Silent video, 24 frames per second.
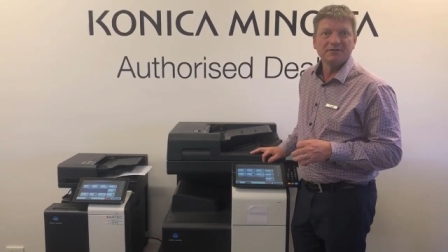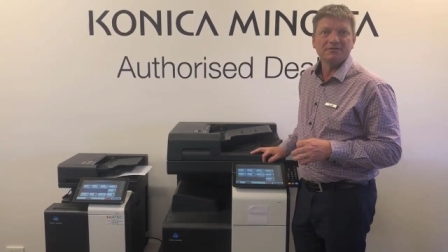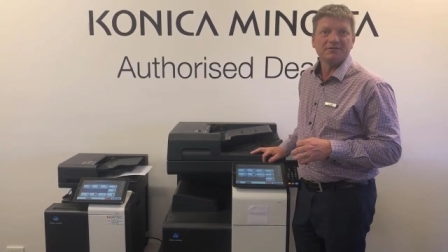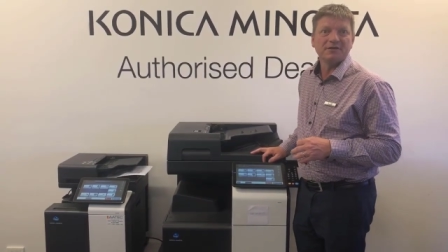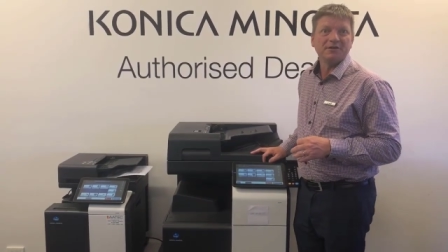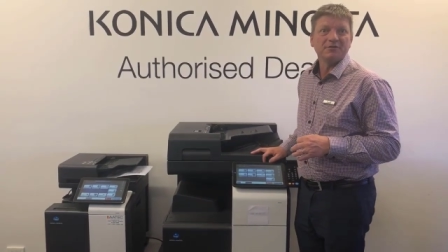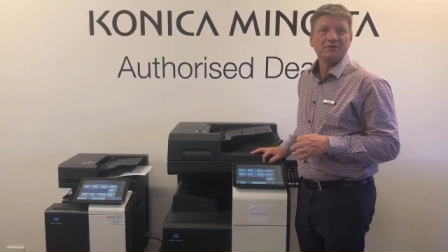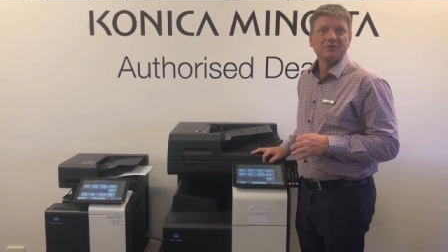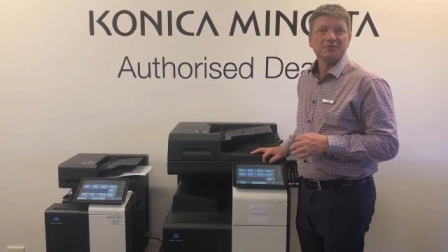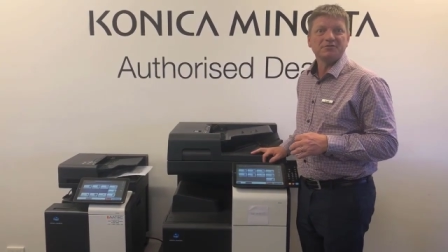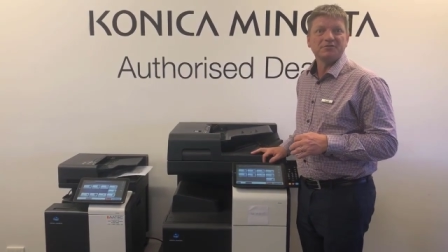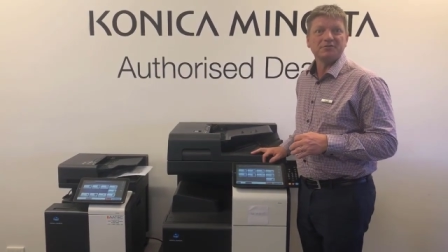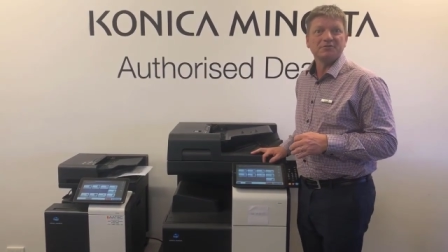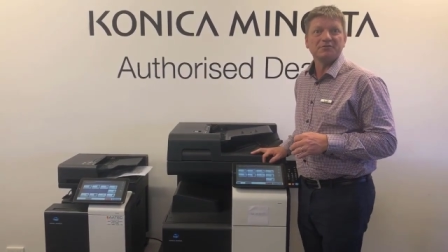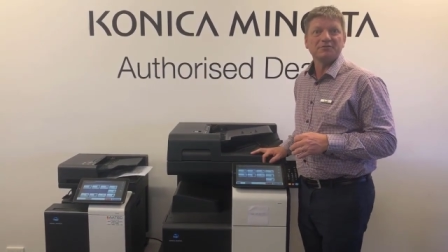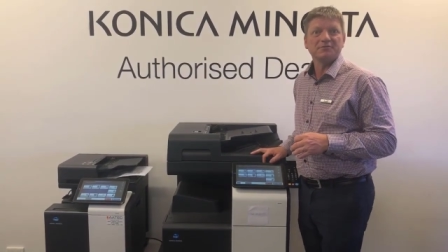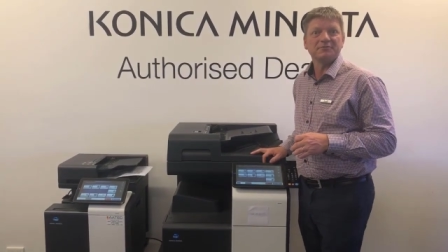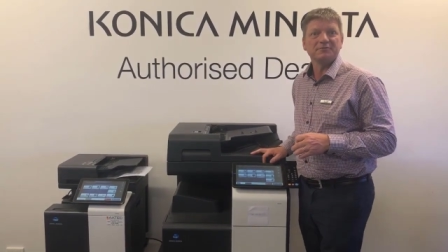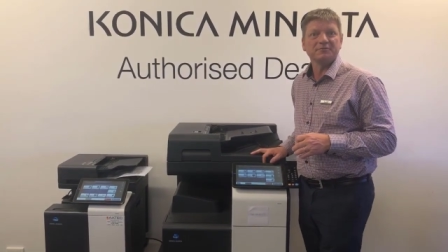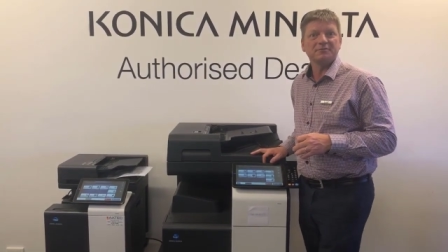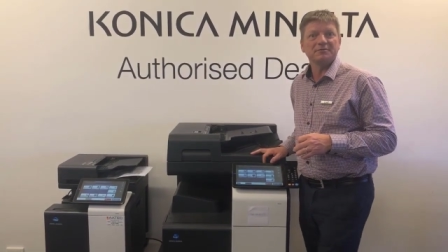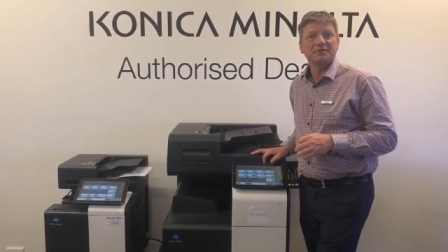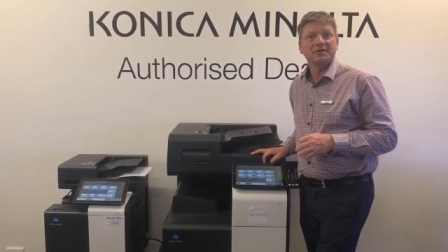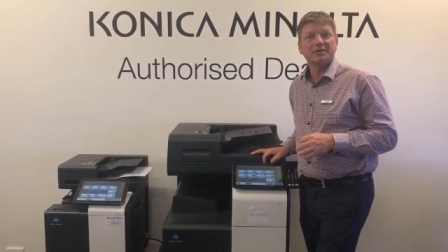to,
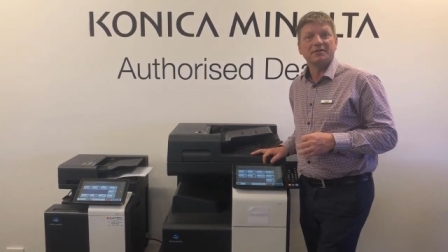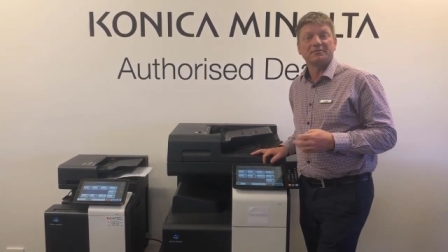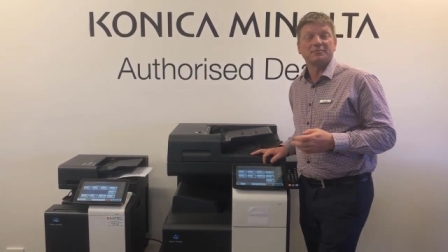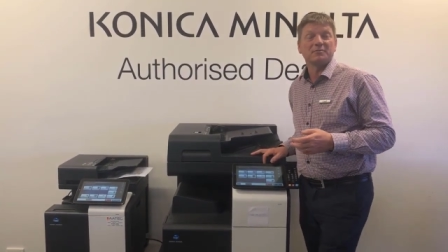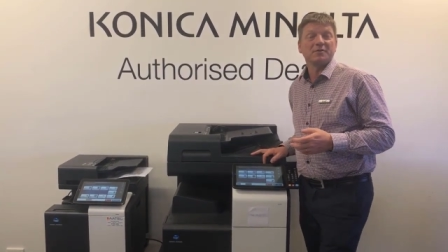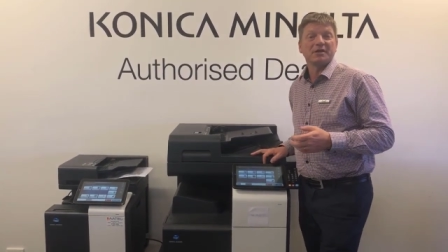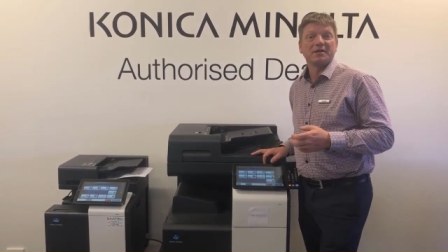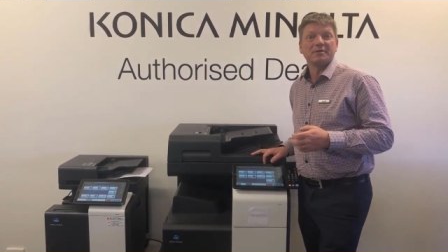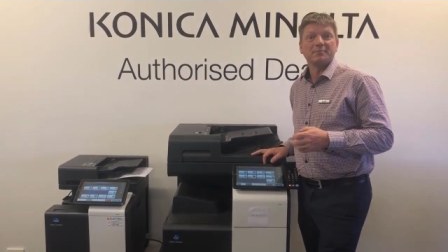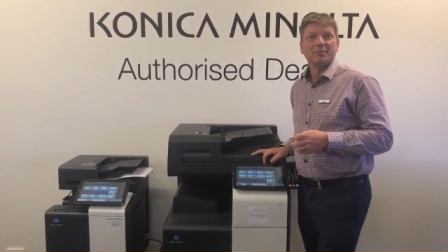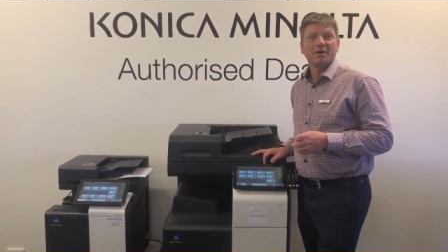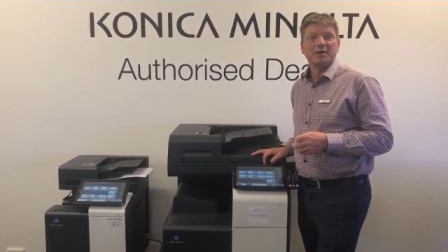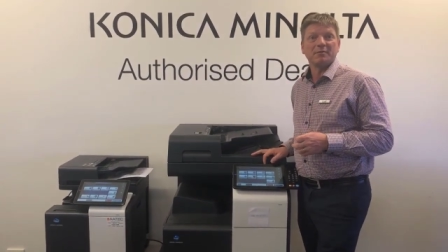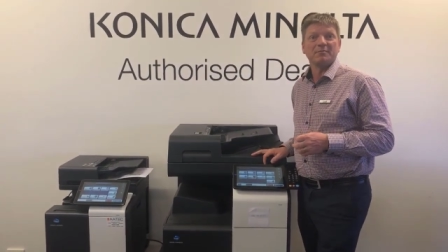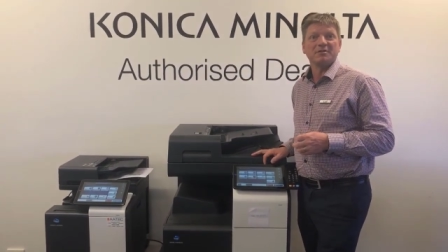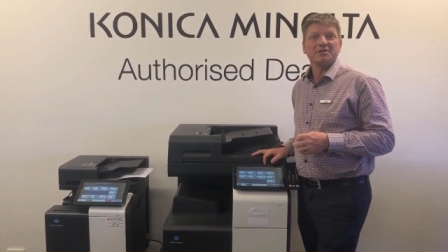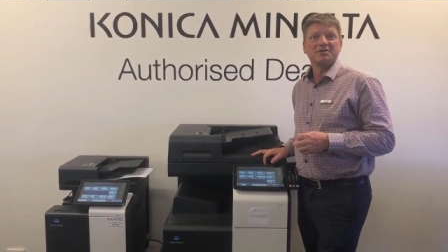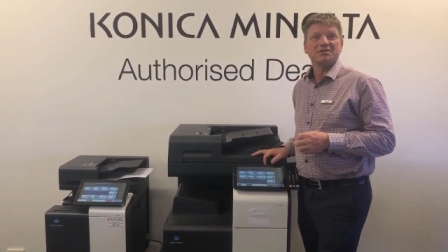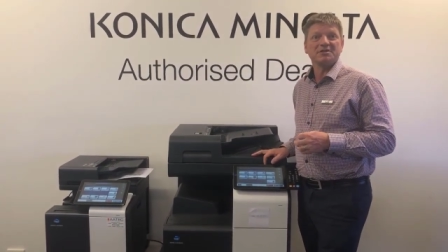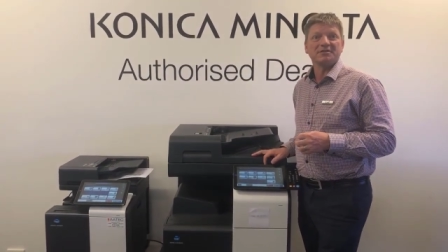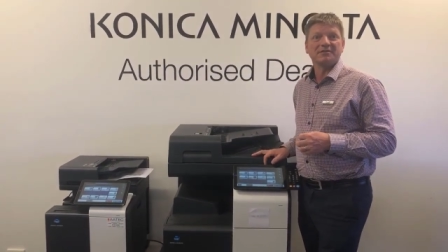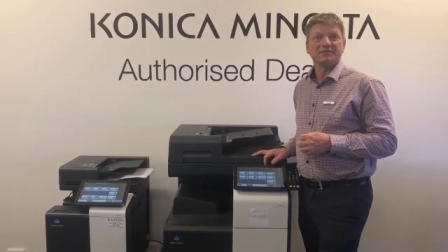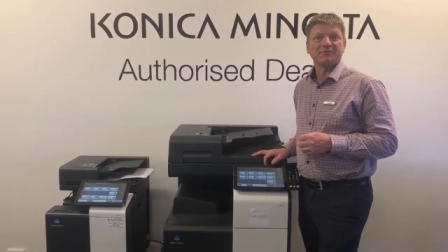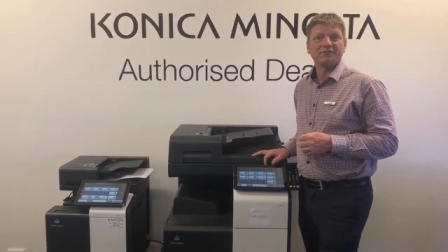to, that we can
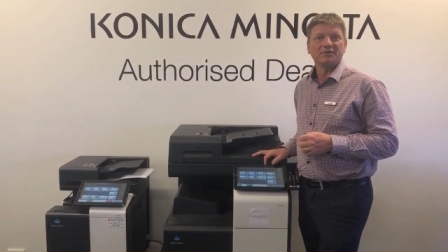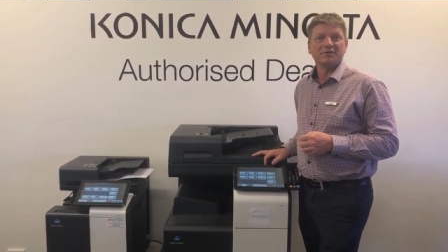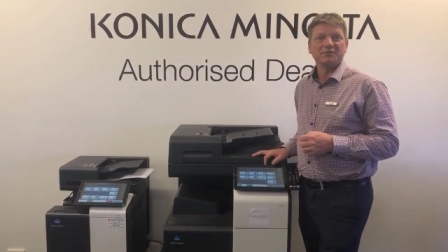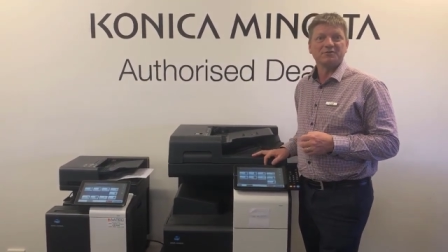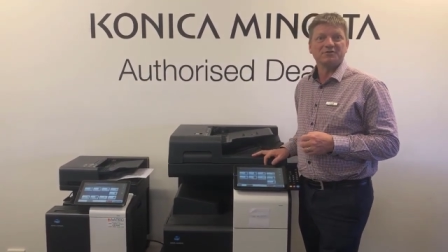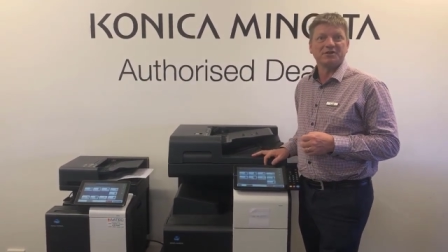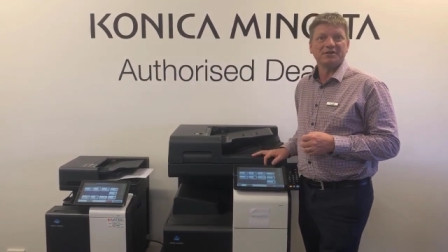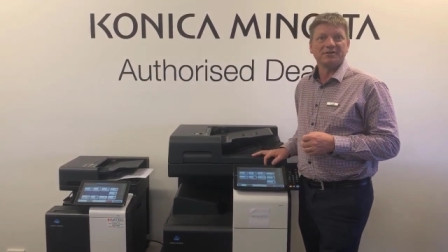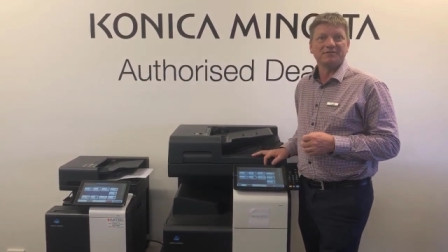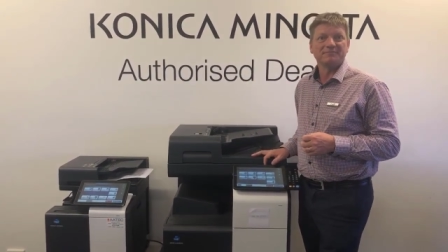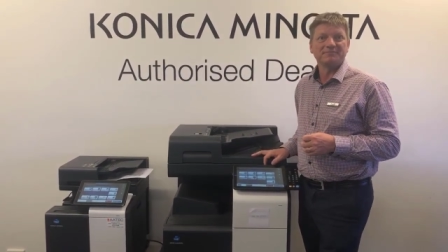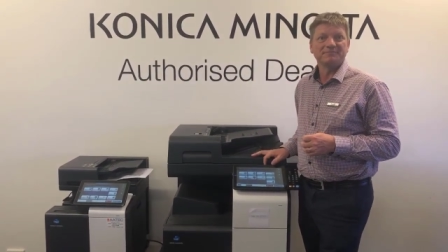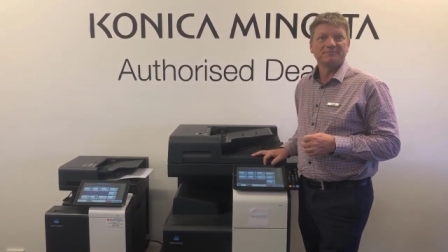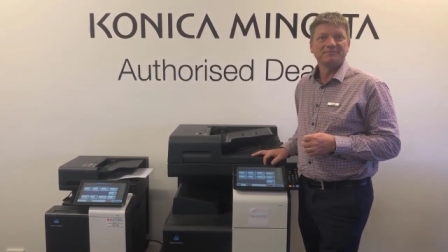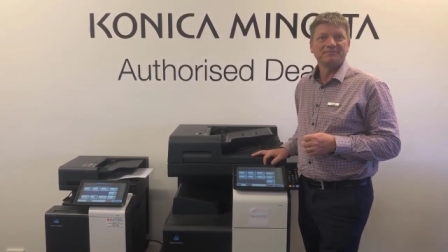publish in the future.